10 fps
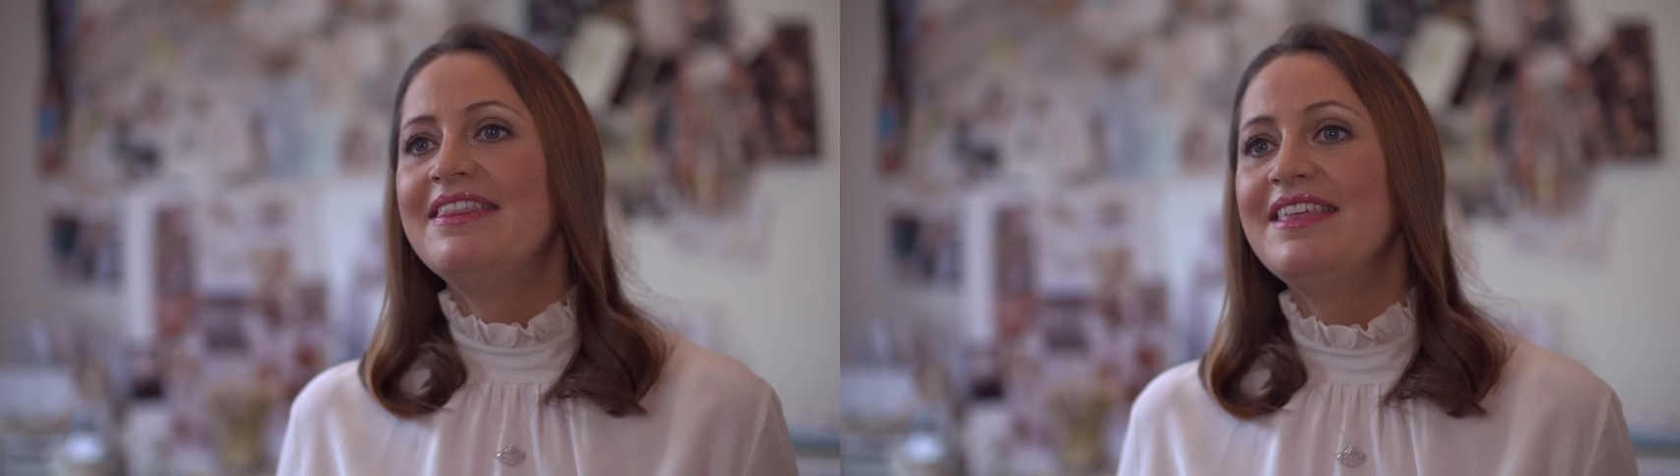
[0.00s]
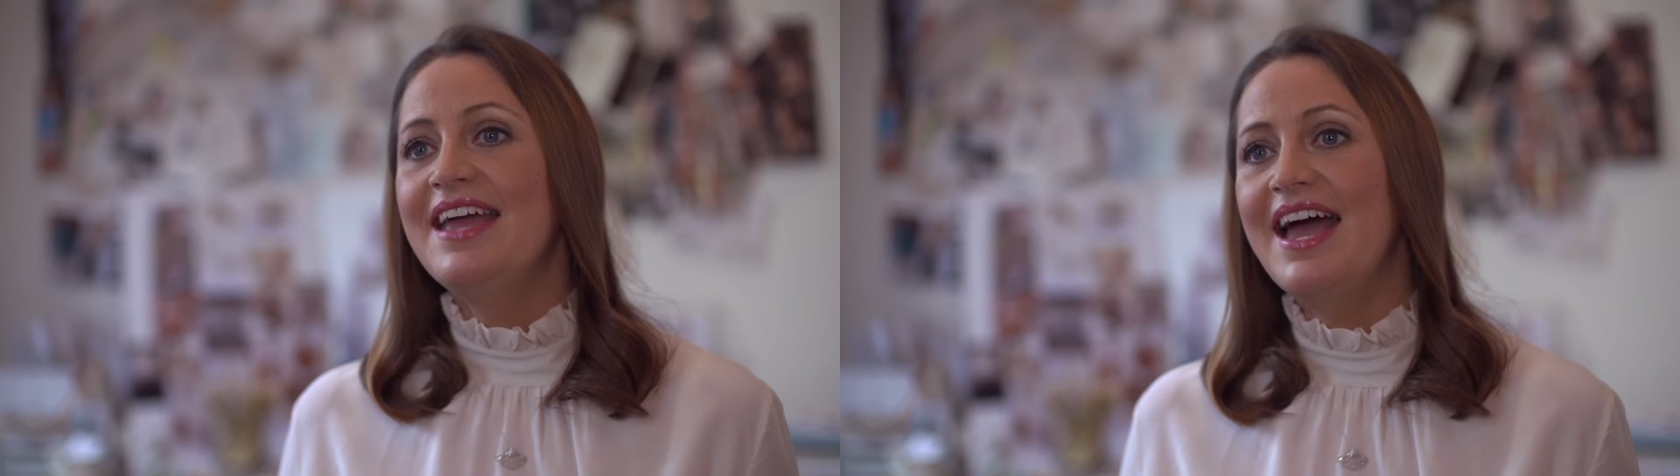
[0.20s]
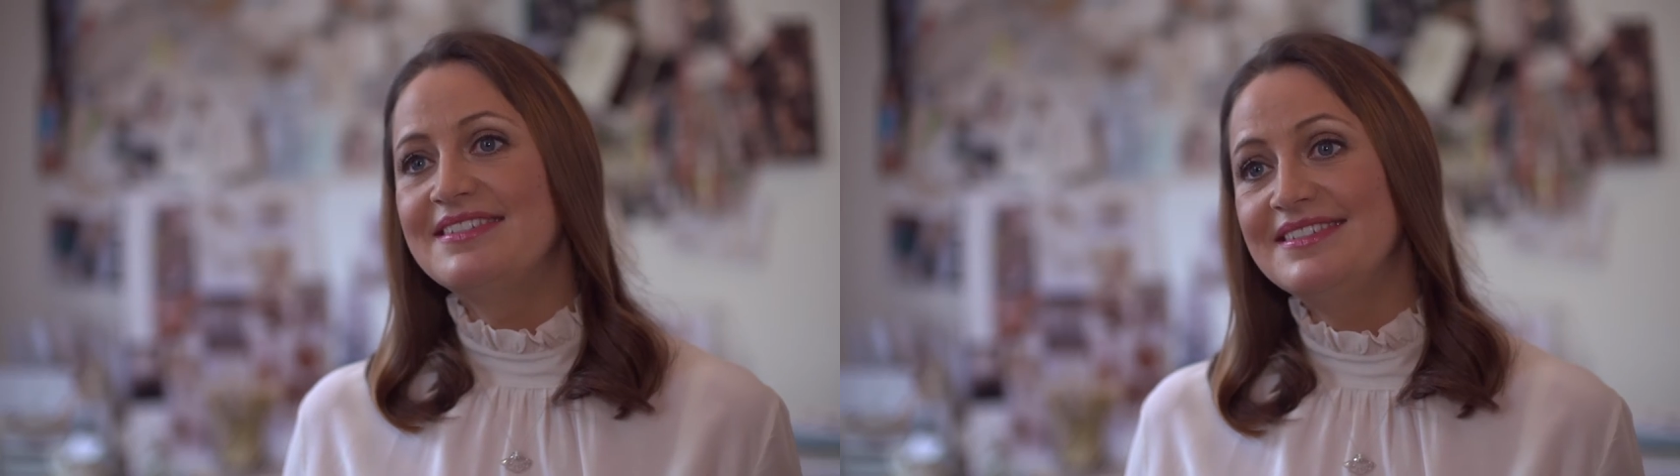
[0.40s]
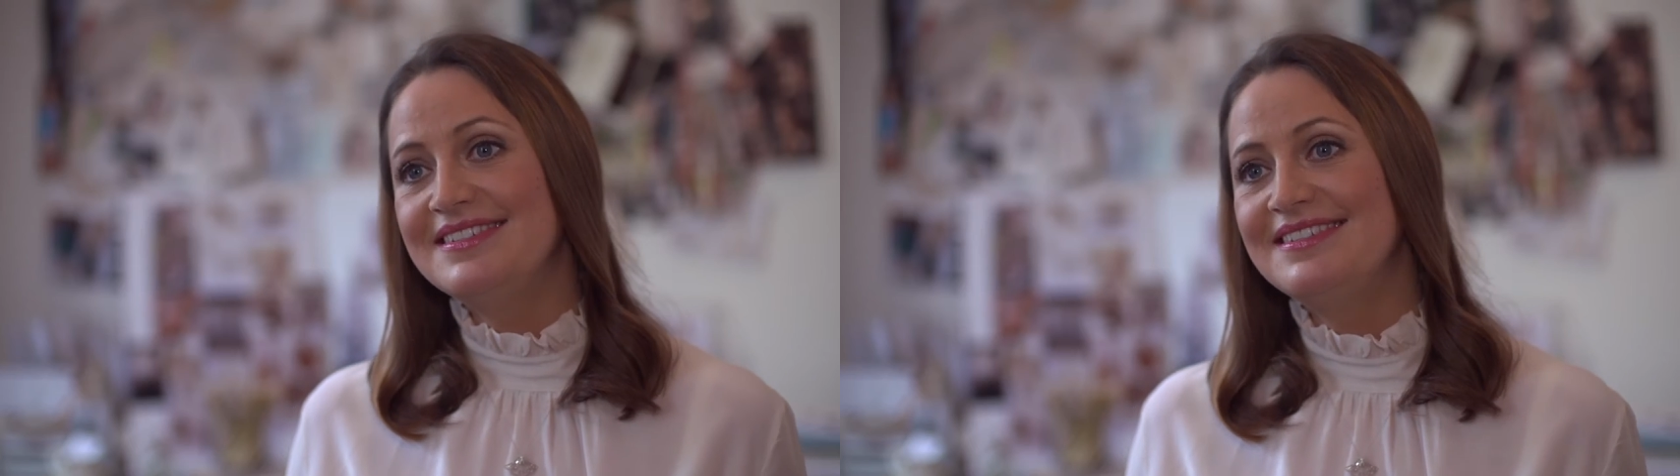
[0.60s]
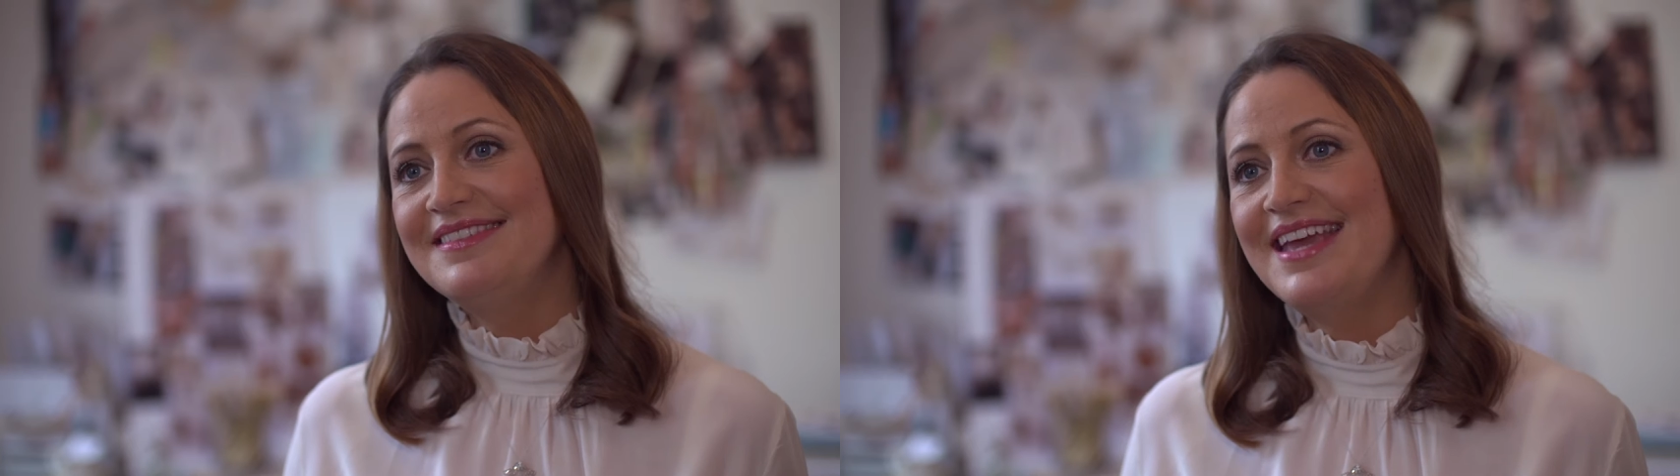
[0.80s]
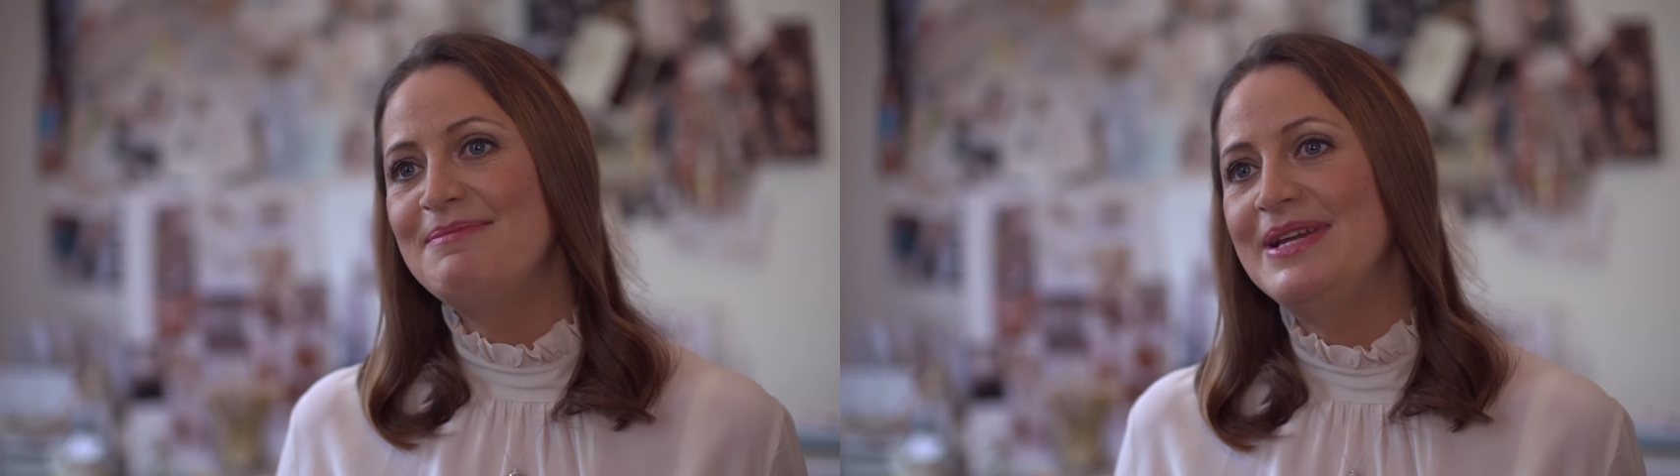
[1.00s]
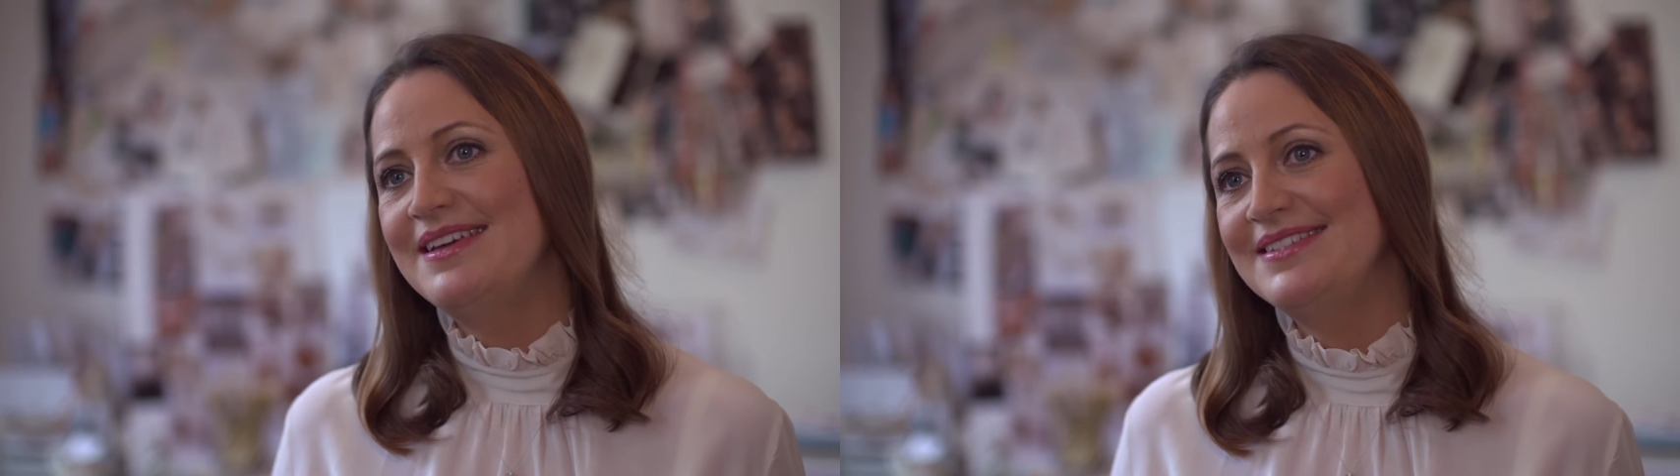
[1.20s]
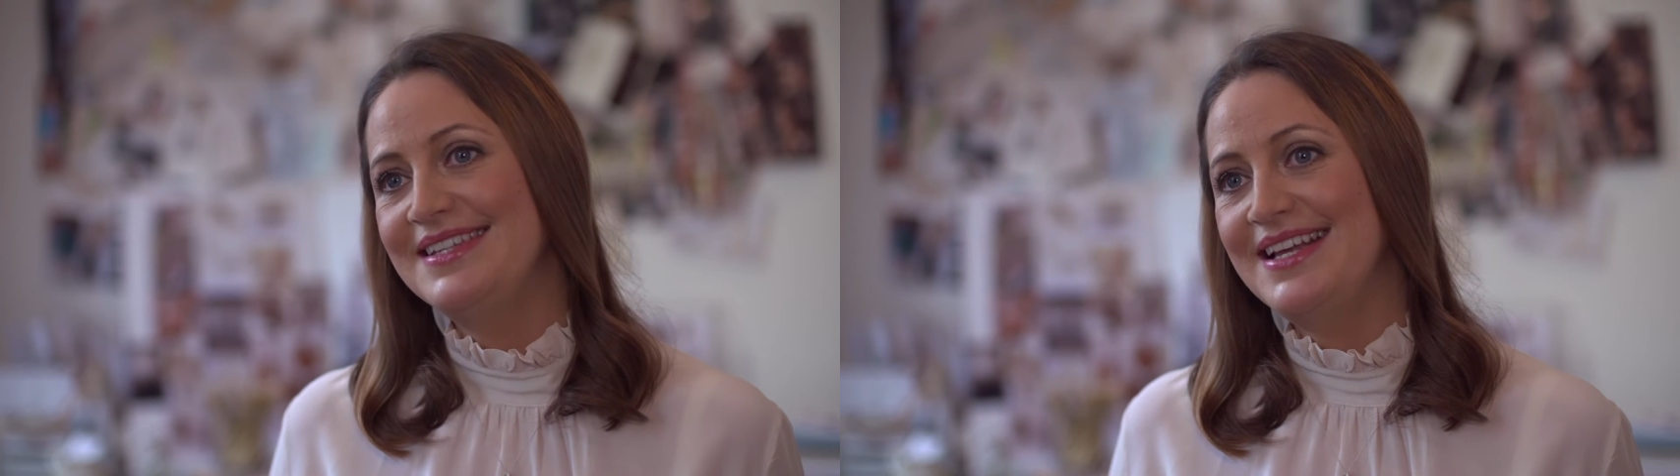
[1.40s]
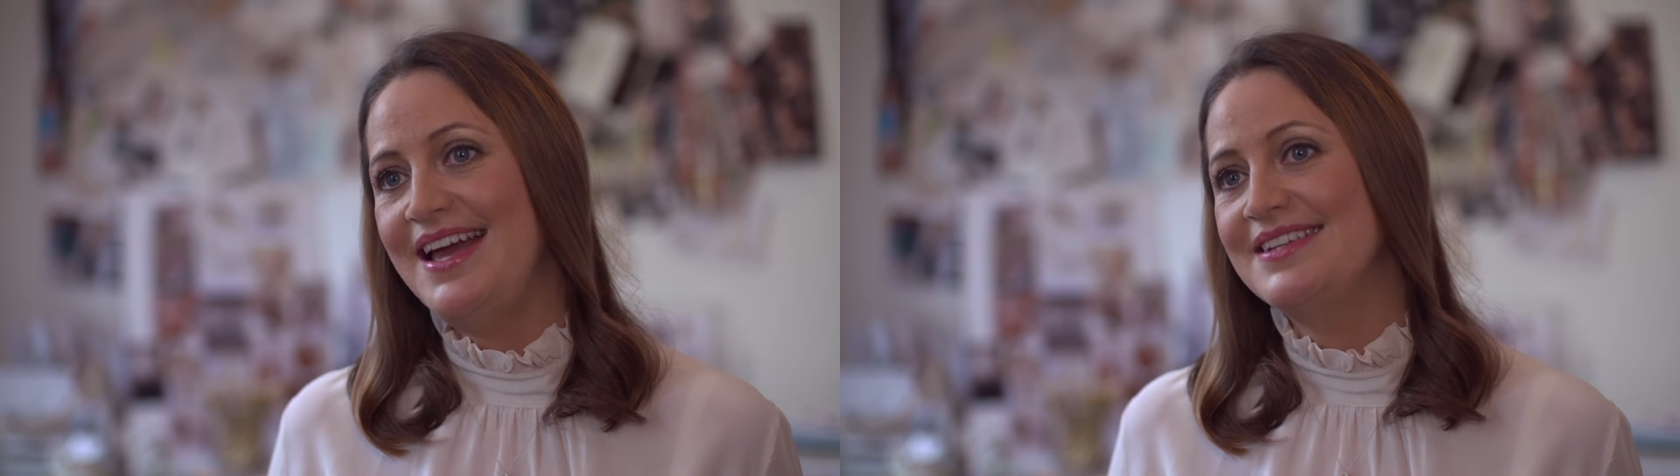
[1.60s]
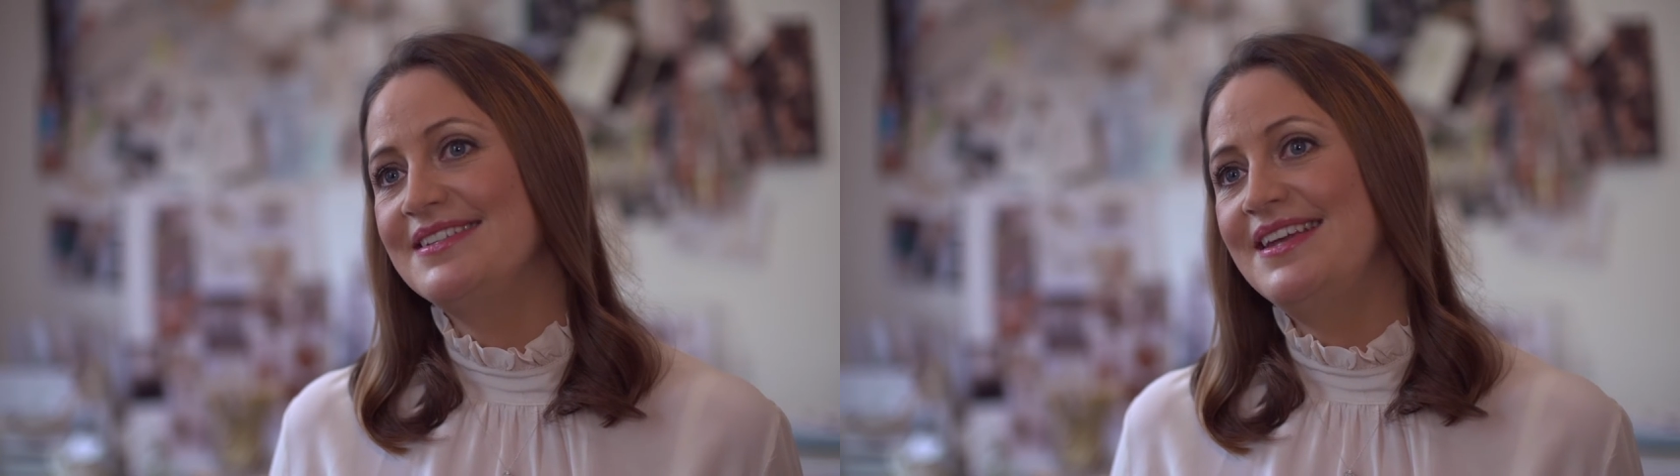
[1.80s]
The essence of the Emmy London
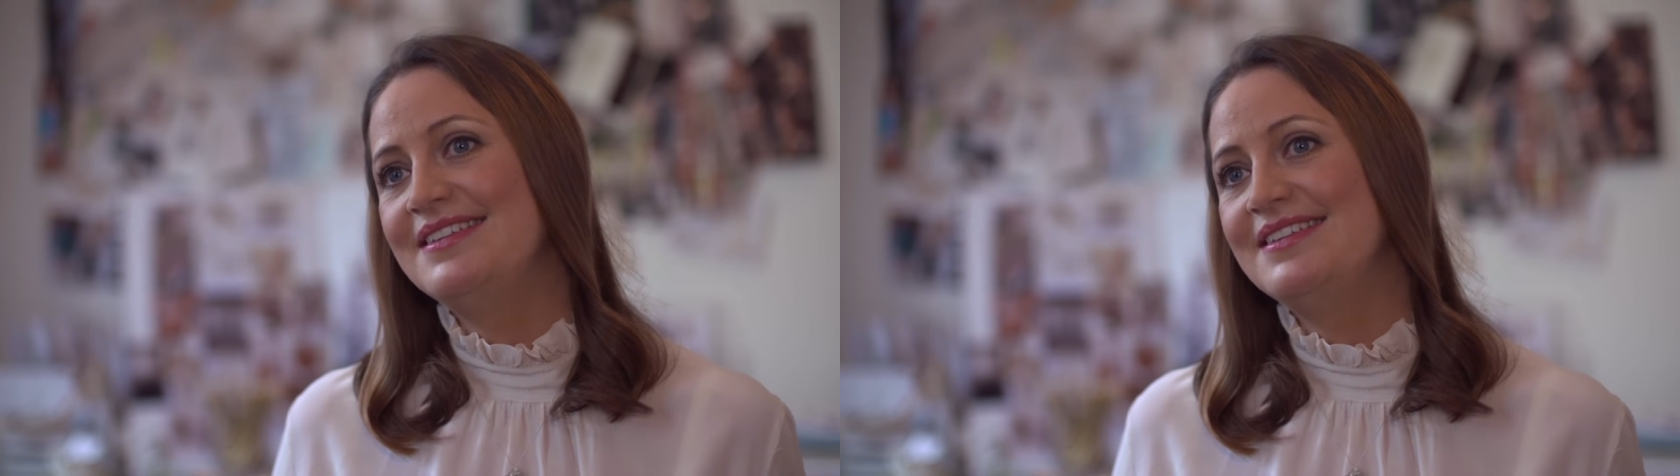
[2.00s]
collection